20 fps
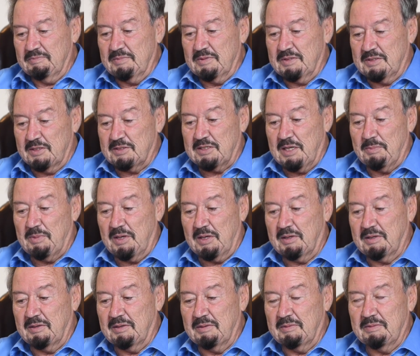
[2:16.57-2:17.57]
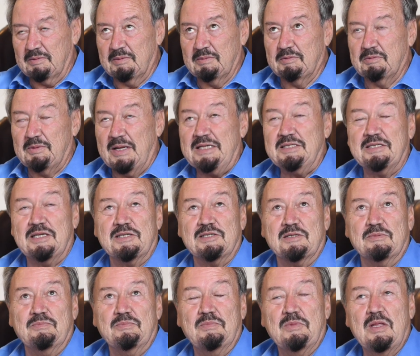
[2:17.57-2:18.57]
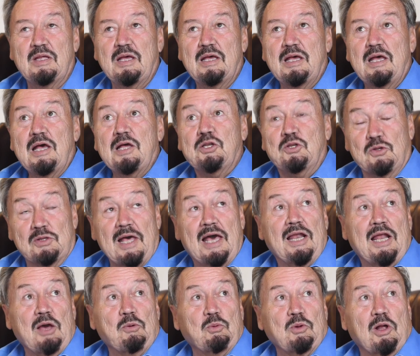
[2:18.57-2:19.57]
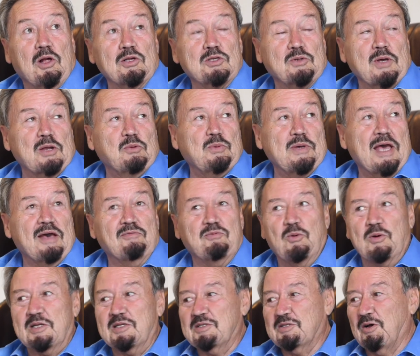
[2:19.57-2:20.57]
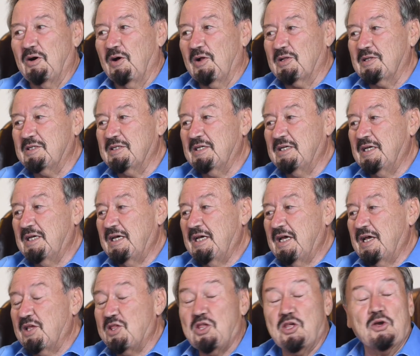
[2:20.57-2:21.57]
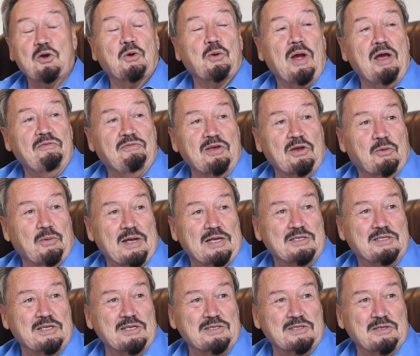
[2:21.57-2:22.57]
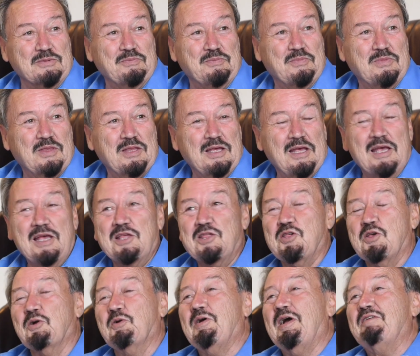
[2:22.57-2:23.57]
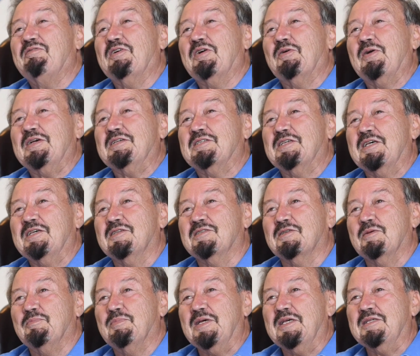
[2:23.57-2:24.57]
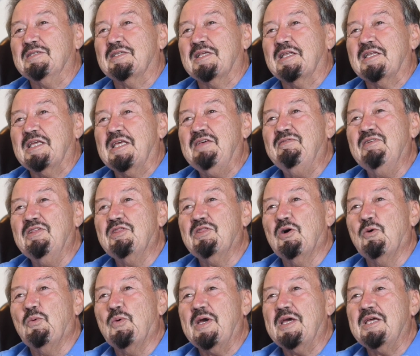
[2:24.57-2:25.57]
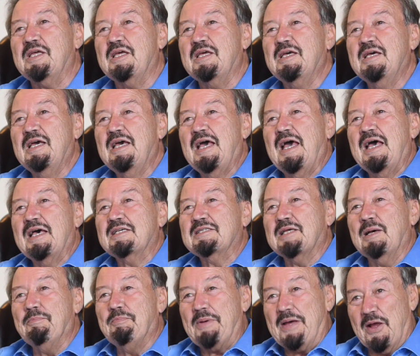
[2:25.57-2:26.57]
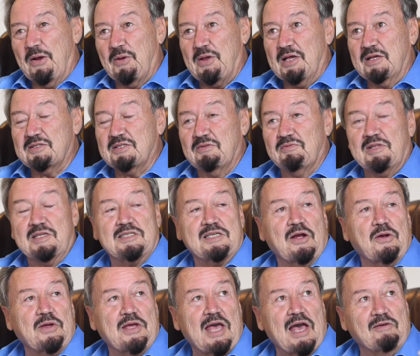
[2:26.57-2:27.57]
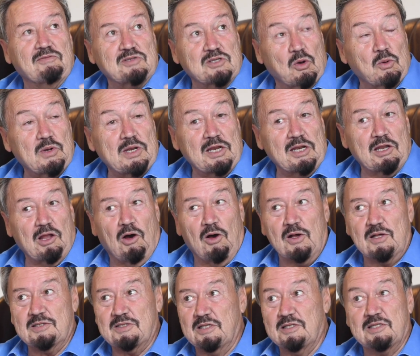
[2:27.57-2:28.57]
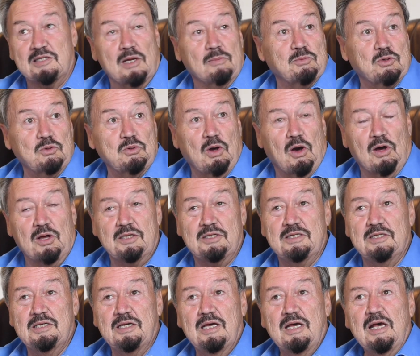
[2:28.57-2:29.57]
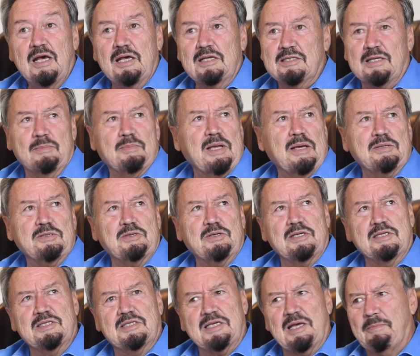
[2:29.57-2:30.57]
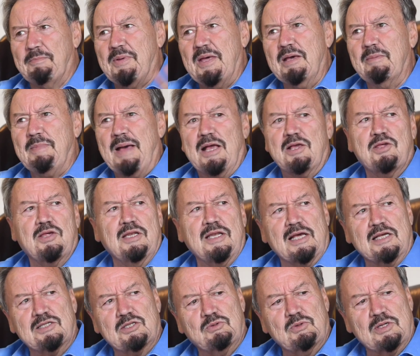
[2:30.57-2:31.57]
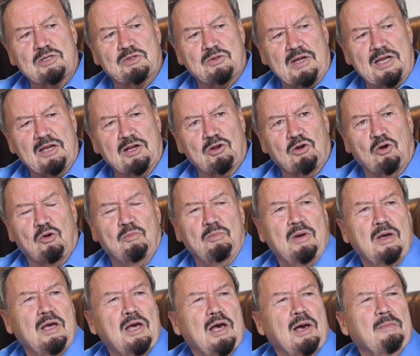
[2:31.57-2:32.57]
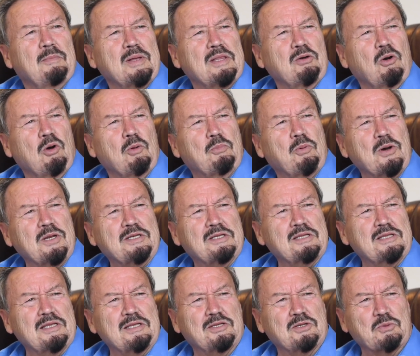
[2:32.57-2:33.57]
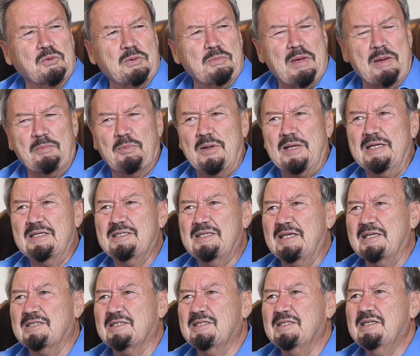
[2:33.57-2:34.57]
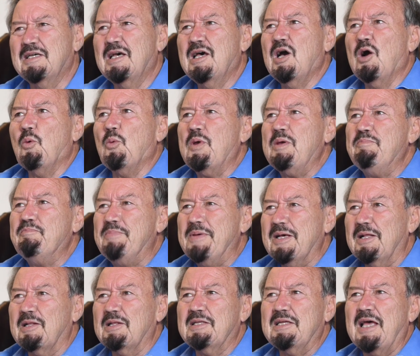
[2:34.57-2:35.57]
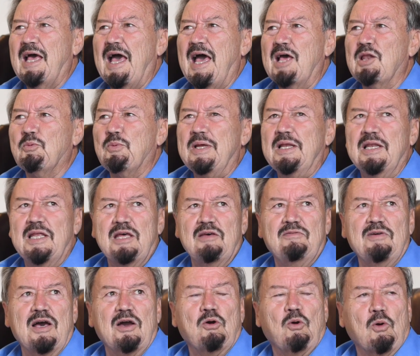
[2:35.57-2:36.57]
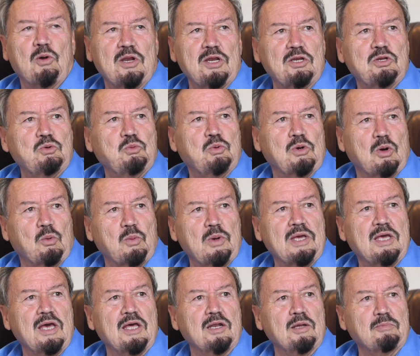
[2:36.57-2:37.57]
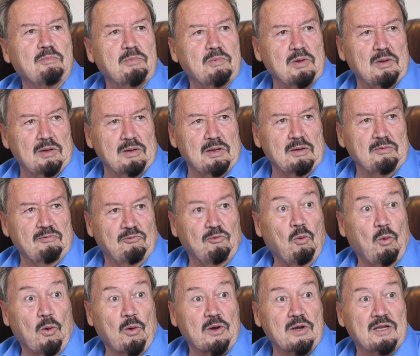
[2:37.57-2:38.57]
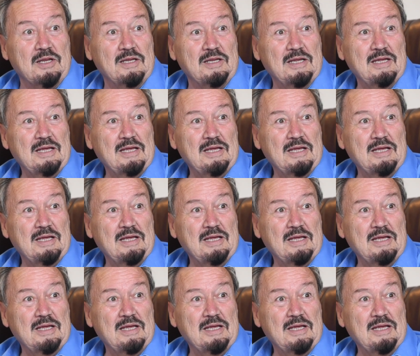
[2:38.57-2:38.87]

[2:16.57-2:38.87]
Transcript: systemic racism. To that, I would also add we have what is called geographic racism. Geographic racism means that even though we, some areas of this area have zoning laws and some do not, sometimes you can see a big mansion next to a trailer home, but the whole point to remember is this. We build and we live according to what we can afford.